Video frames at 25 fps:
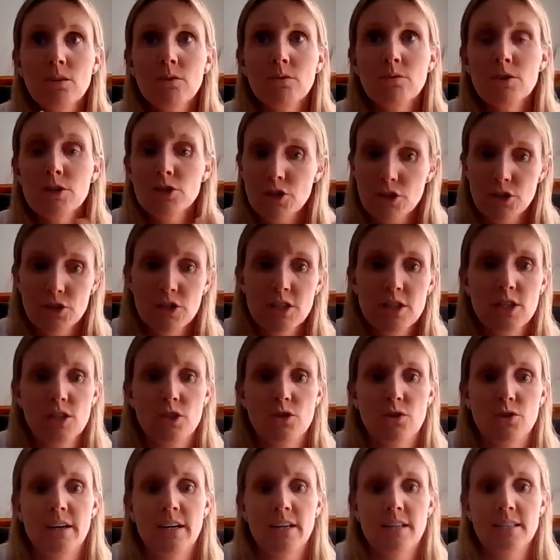reduce
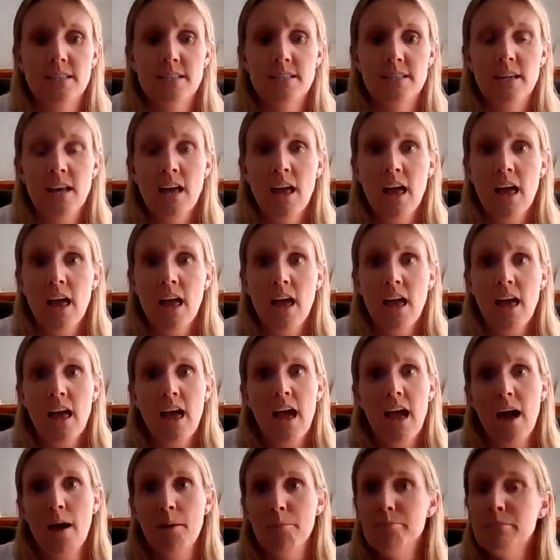stress,
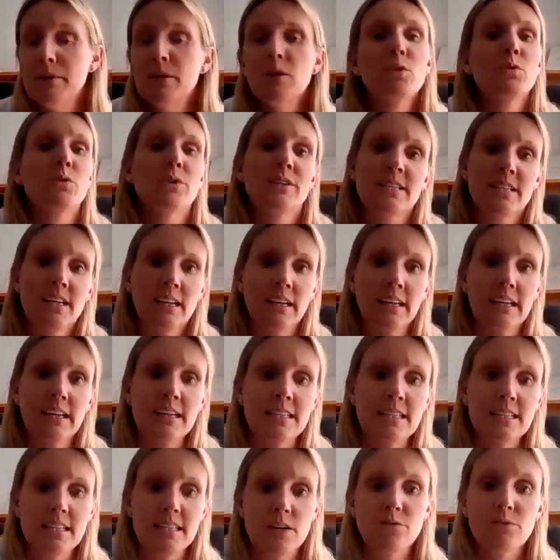build
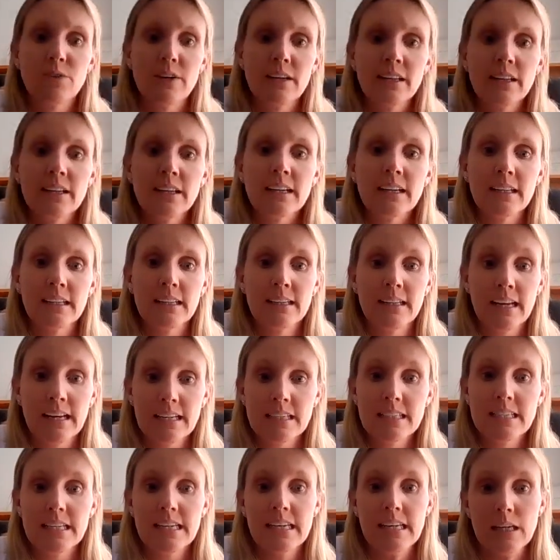resilience, and really
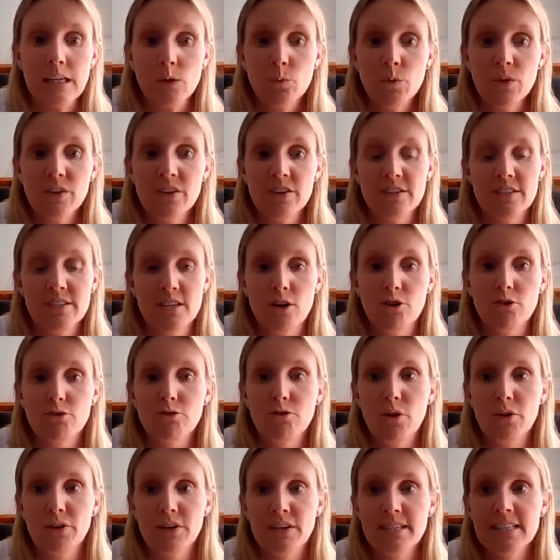connect in with yourself
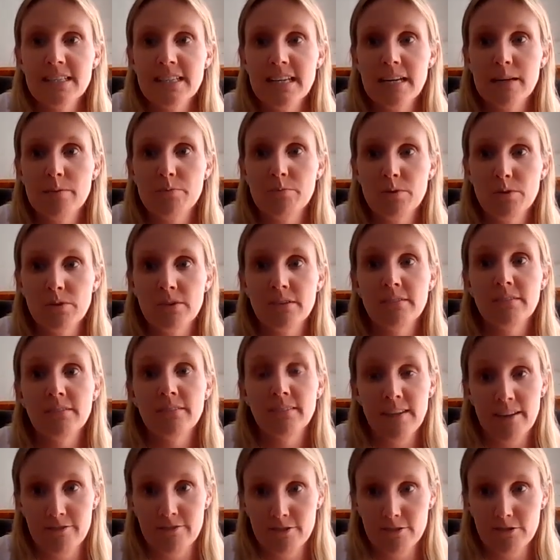on a deeper
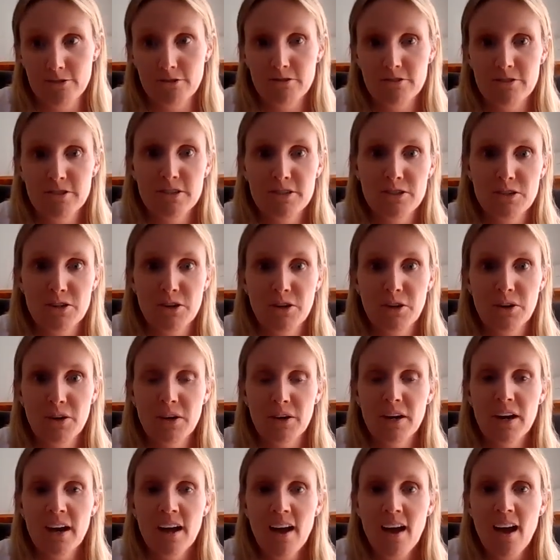level.
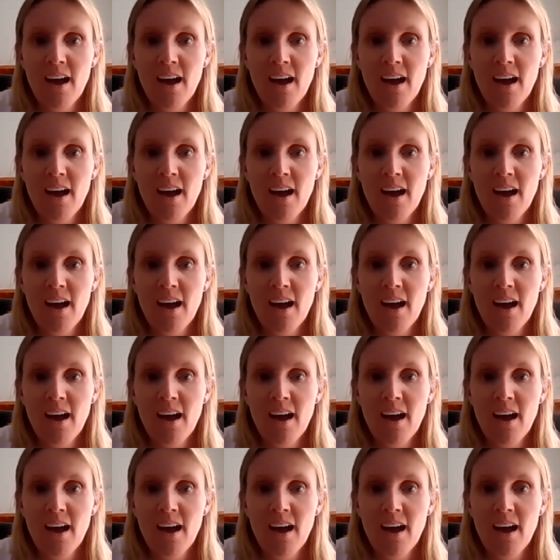So